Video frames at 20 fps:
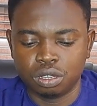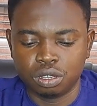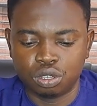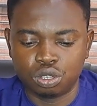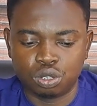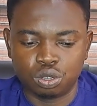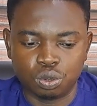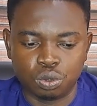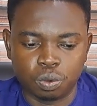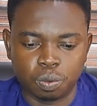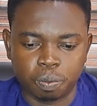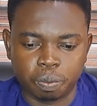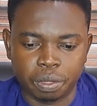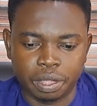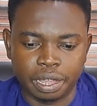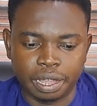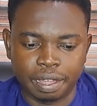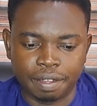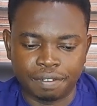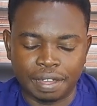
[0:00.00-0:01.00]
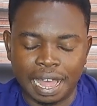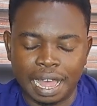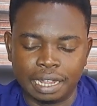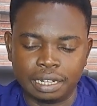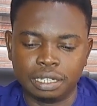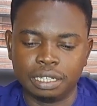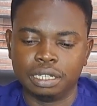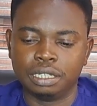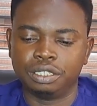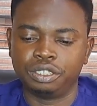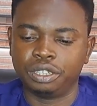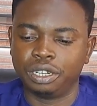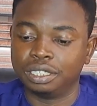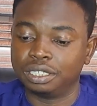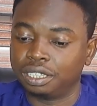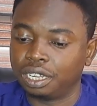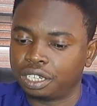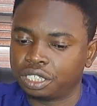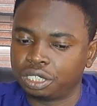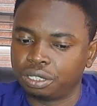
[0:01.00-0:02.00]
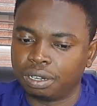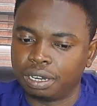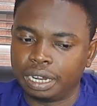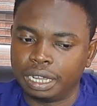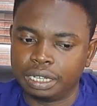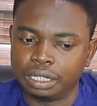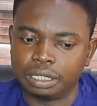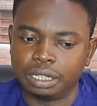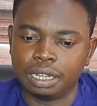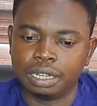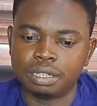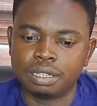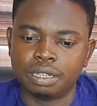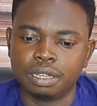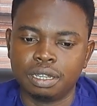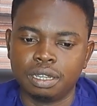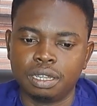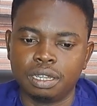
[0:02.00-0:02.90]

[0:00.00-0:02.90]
So I've had a transaction like that.